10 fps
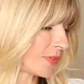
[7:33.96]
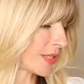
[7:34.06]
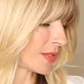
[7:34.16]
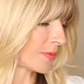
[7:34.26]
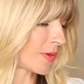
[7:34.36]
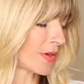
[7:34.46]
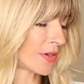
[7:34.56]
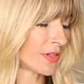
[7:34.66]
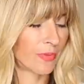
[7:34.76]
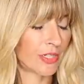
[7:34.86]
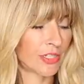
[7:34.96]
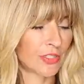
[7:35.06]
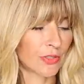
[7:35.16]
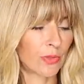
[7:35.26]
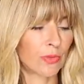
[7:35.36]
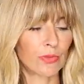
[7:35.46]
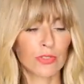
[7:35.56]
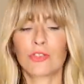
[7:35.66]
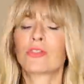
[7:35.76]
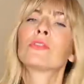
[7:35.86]
little one, which is
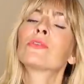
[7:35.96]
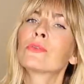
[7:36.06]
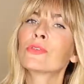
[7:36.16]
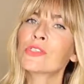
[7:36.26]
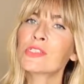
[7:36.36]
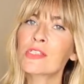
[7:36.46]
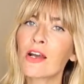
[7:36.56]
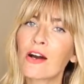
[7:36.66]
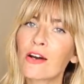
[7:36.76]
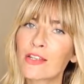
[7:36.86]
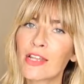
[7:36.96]
called the North Star